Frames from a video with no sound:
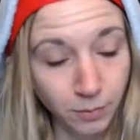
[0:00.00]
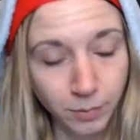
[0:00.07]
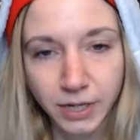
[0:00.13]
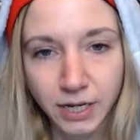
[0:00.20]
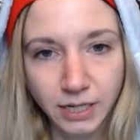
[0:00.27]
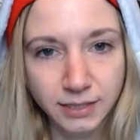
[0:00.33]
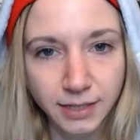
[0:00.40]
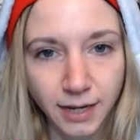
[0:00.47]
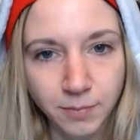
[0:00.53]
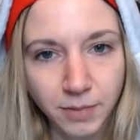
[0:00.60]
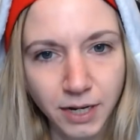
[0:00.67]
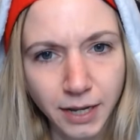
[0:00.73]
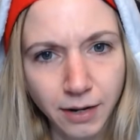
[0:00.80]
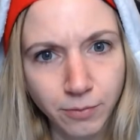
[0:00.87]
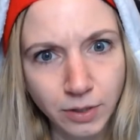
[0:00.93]
Because I'm going to
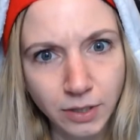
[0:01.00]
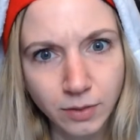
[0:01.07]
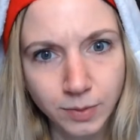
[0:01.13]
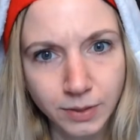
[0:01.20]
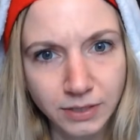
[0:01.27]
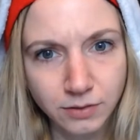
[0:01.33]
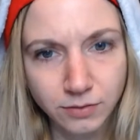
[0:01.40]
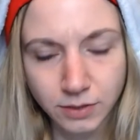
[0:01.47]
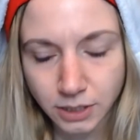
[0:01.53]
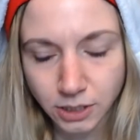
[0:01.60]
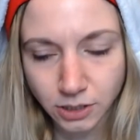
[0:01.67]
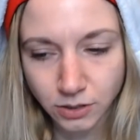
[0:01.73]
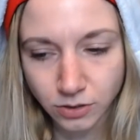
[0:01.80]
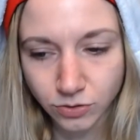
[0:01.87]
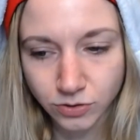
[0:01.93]
get really busy really
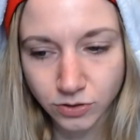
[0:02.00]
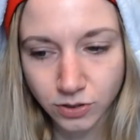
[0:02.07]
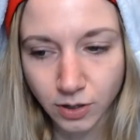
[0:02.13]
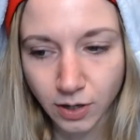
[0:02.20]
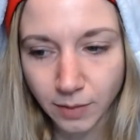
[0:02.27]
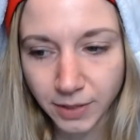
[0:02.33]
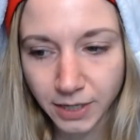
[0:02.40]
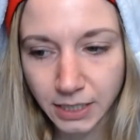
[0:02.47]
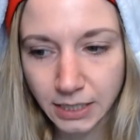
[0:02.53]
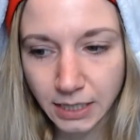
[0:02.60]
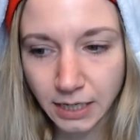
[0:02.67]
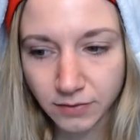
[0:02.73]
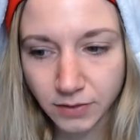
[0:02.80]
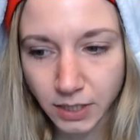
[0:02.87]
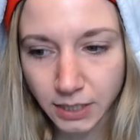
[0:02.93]
soon, so I'm not going to
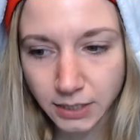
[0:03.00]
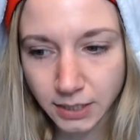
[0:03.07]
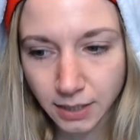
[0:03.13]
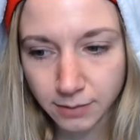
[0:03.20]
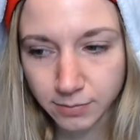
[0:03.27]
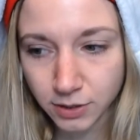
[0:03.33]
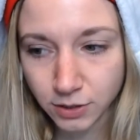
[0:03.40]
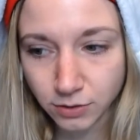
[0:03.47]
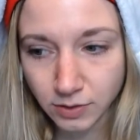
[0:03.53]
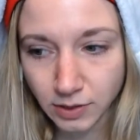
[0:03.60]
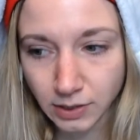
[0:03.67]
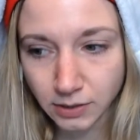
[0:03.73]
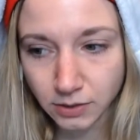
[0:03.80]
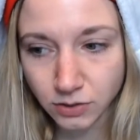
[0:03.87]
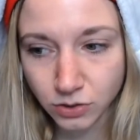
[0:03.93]
have a lot of time to do
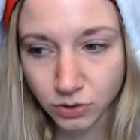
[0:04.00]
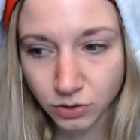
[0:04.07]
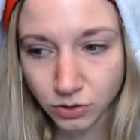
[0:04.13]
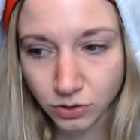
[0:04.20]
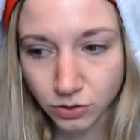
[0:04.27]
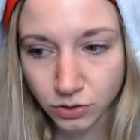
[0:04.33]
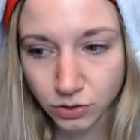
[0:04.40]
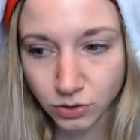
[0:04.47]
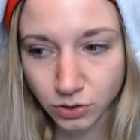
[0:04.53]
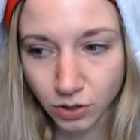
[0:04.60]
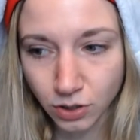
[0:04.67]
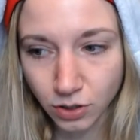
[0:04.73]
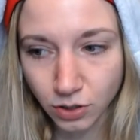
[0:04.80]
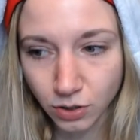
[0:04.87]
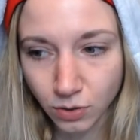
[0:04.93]
these.
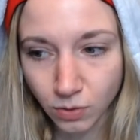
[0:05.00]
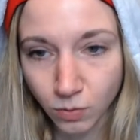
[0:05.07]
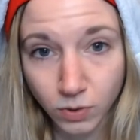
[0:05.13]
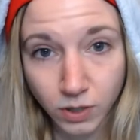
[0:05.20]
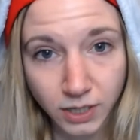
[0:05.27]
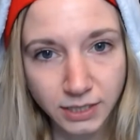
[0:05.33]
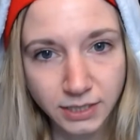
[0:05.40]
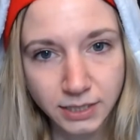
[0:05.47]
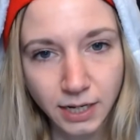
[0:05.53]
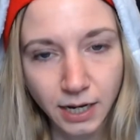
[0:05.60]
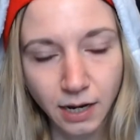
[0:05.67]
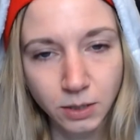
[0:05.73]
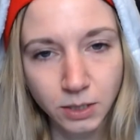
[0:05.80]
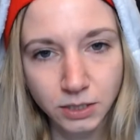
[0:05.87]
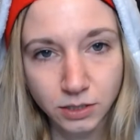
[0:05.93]
So we're going to see
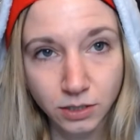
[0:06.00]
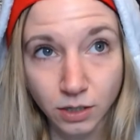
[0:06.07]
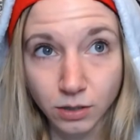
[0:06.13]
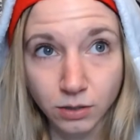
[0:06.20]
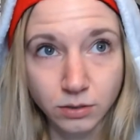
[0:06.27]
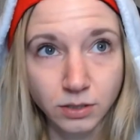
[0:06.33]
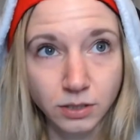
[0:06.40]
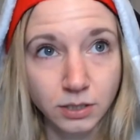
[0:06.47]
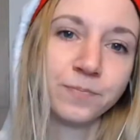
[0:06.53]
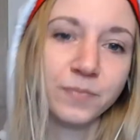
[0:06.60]
how this goes.